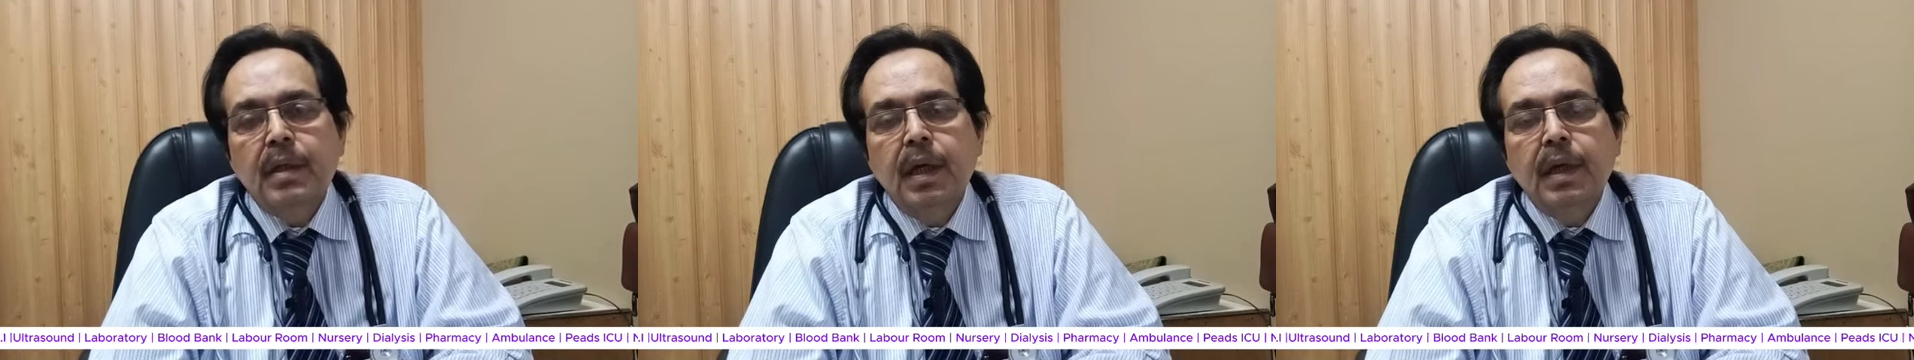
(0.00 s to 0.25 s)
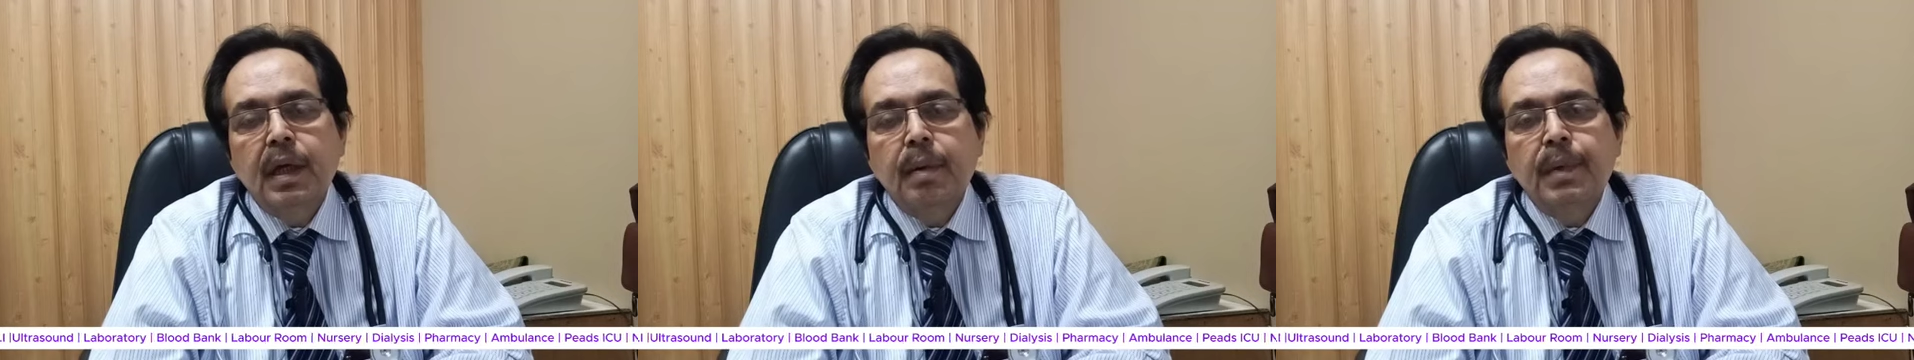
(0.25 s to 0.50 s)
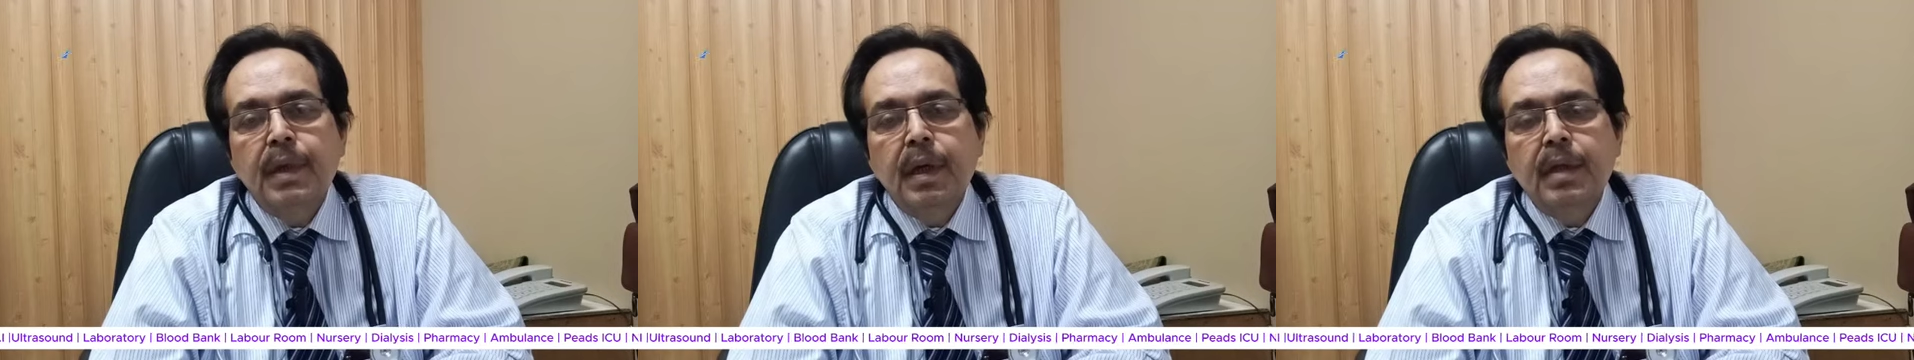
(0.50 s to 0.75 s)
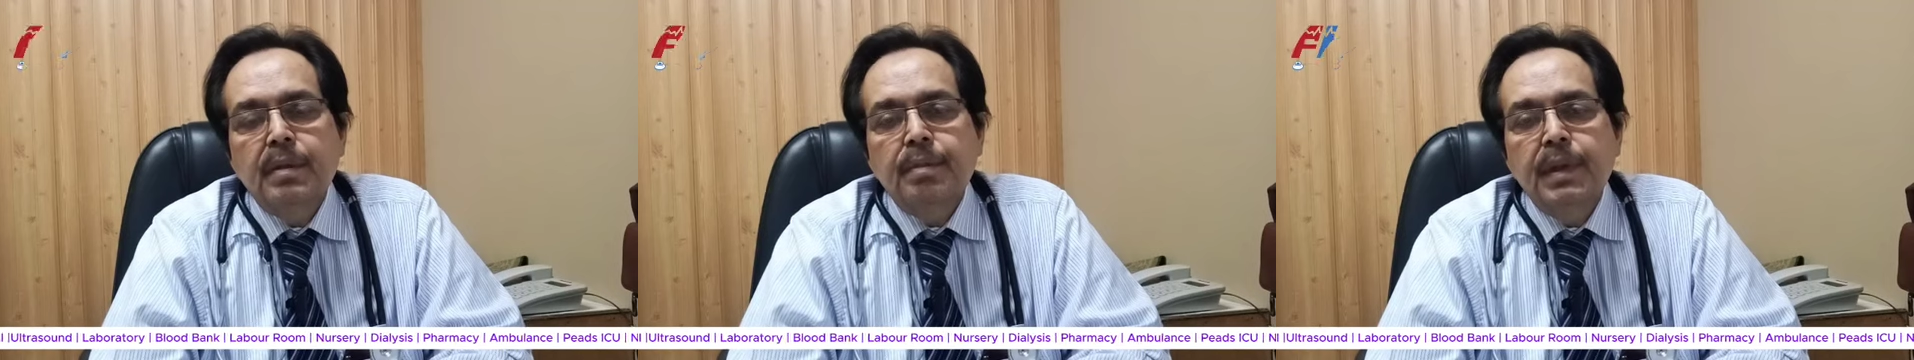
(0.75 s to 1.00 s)
like
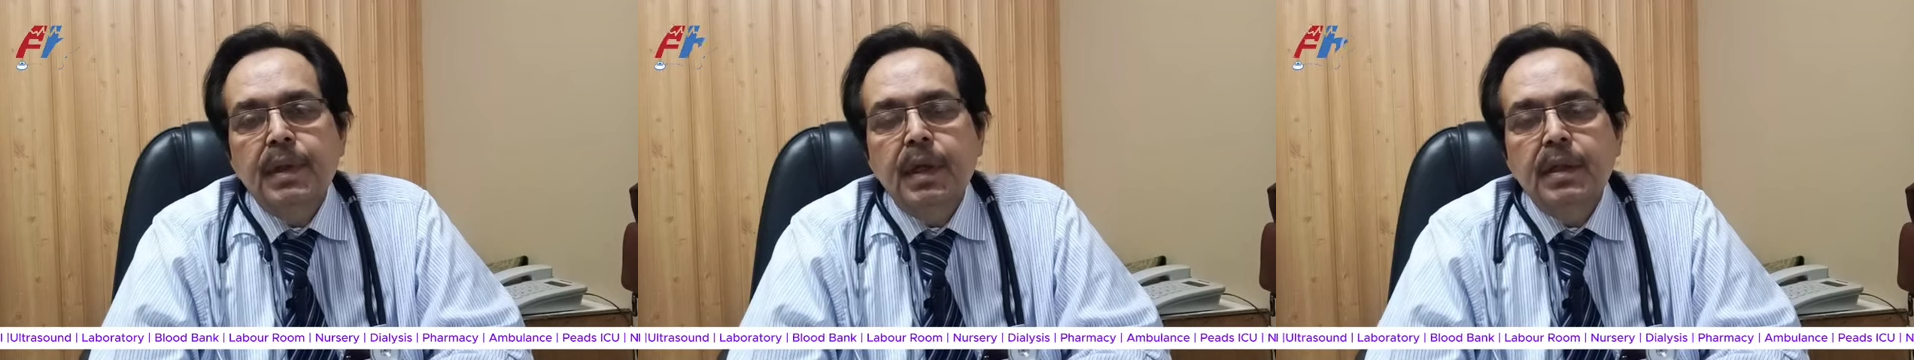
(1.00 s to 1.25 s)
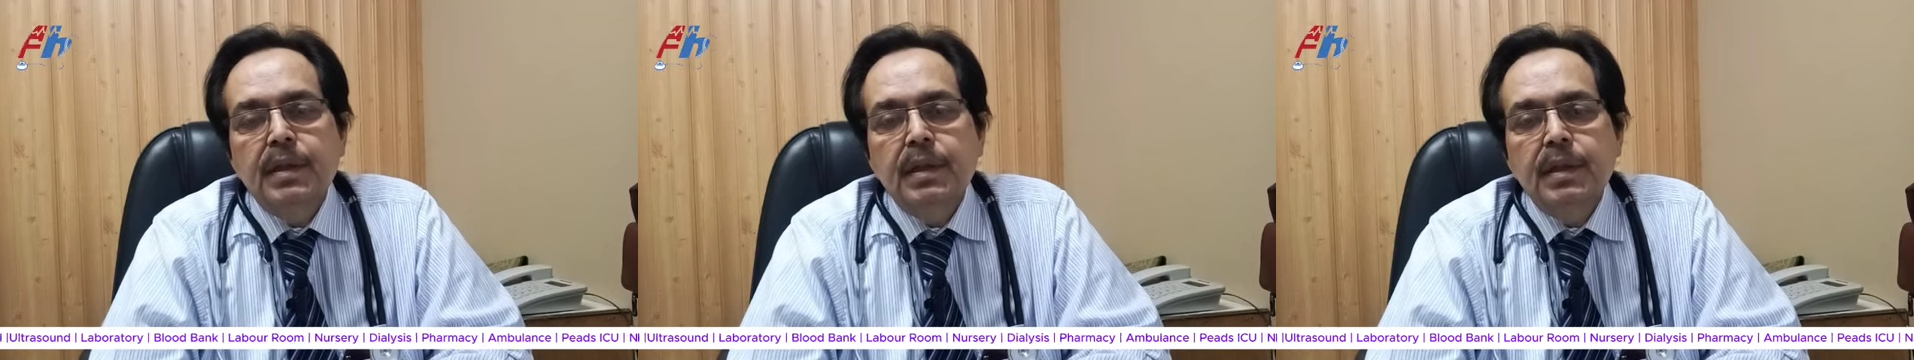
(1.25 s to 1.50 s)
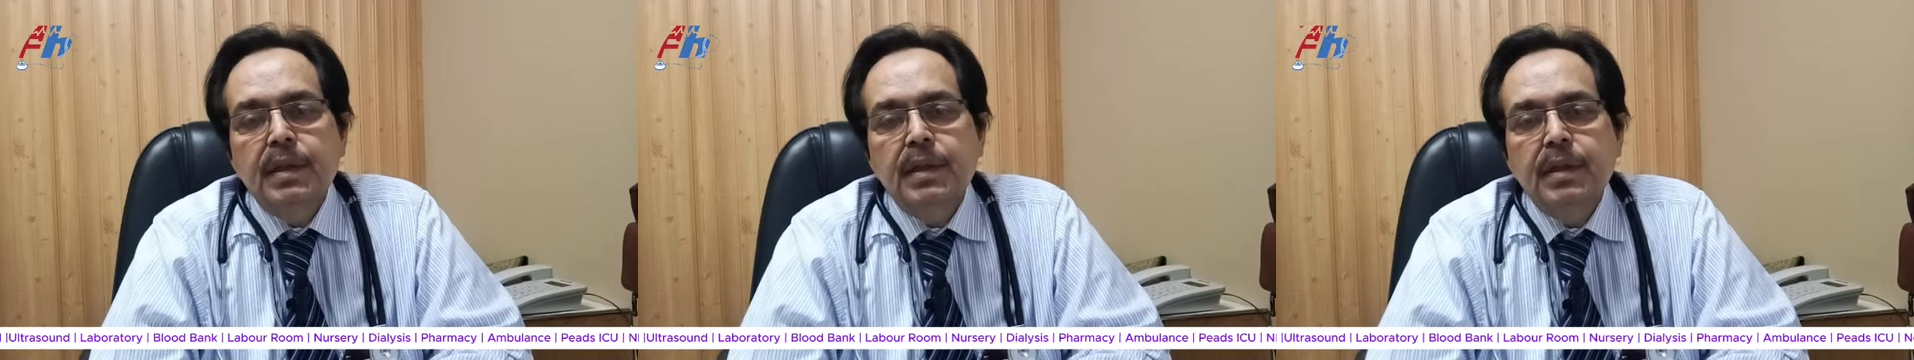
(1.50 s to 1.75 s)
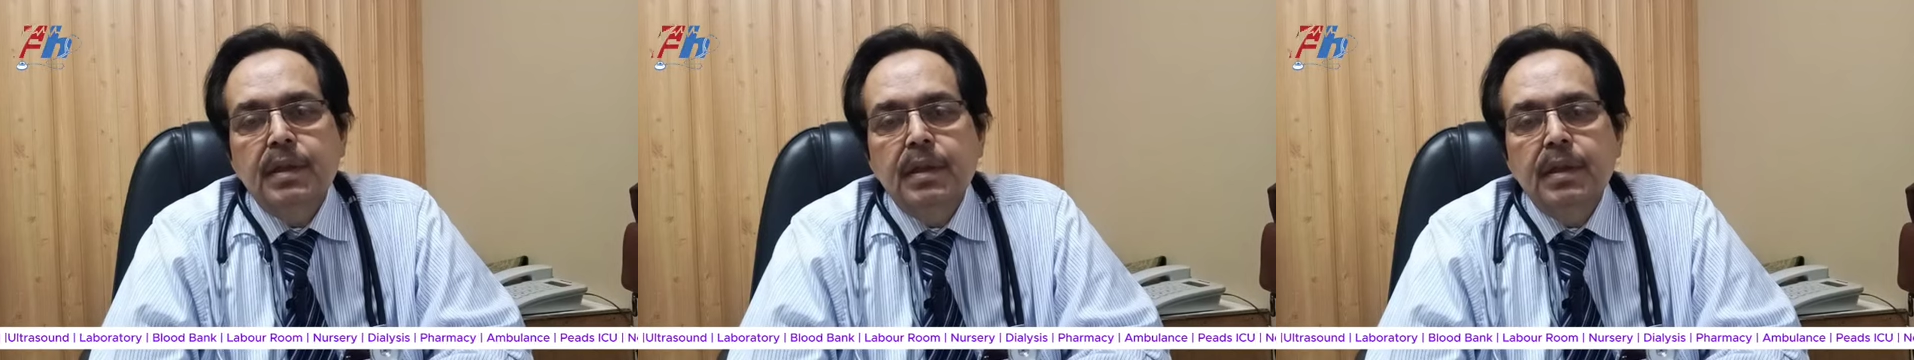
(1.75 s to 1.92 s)
hepatitis B and C,